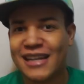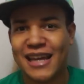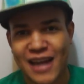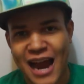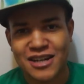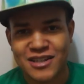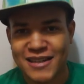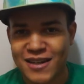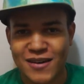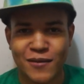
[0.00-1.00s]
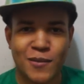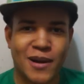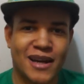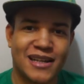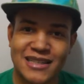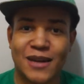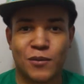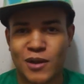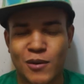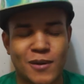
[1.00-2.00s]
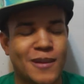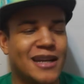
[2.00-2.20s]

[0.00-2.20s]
and they actually killed everybody because that really would have